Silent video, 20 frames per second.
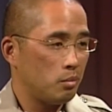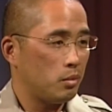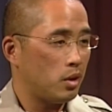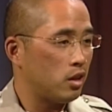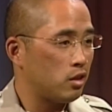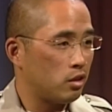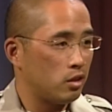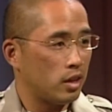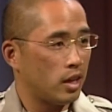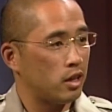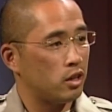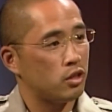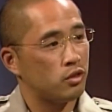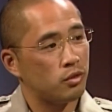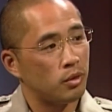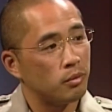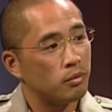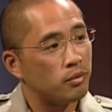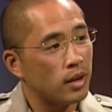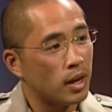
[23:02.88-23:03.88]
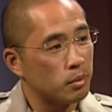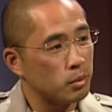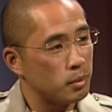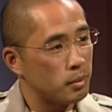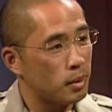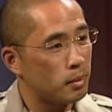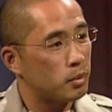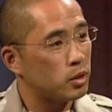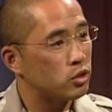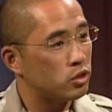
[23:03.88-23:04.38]
other letters from family
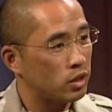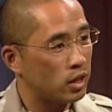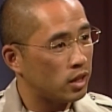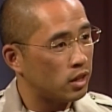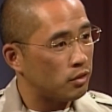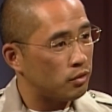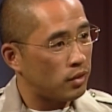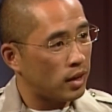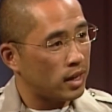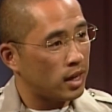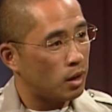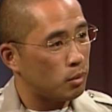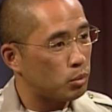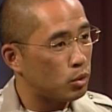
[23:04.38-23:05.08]
members so they could find out